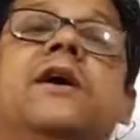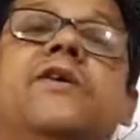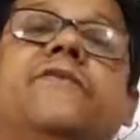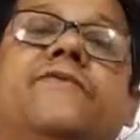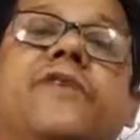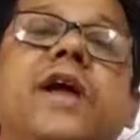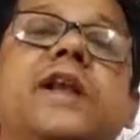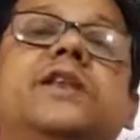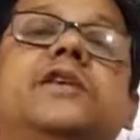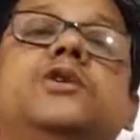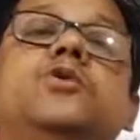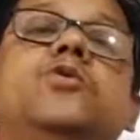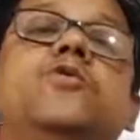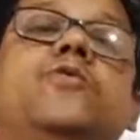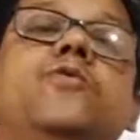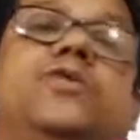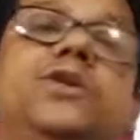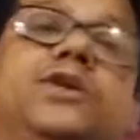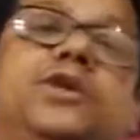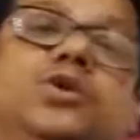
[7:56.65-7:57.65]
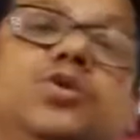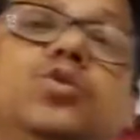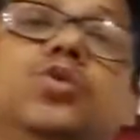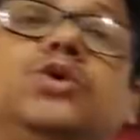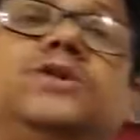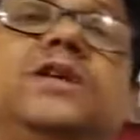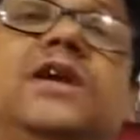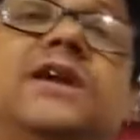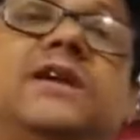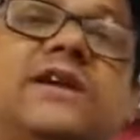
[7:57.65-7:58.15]
When you
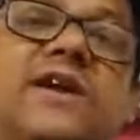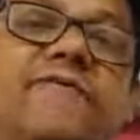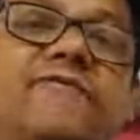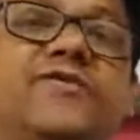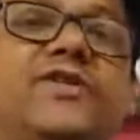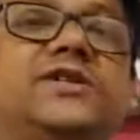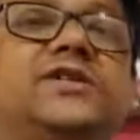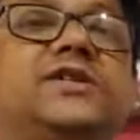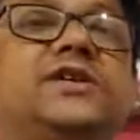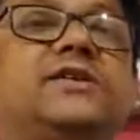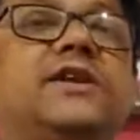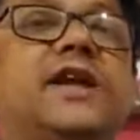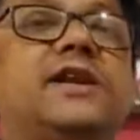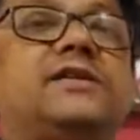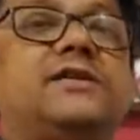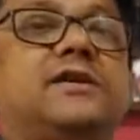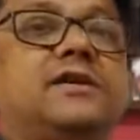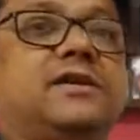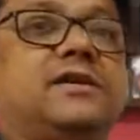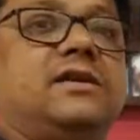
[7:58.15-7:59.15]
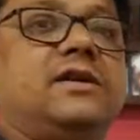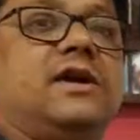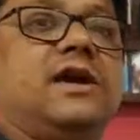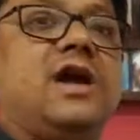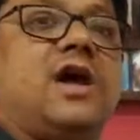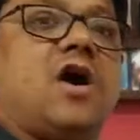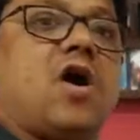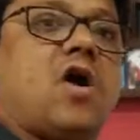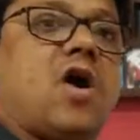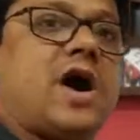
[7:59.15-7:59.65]
use a refrigerator
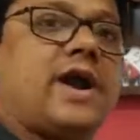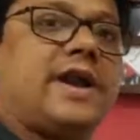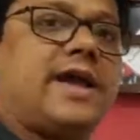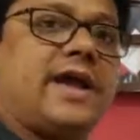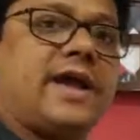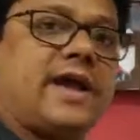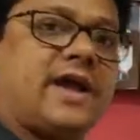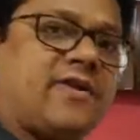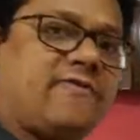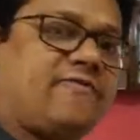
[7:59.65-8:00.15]
or a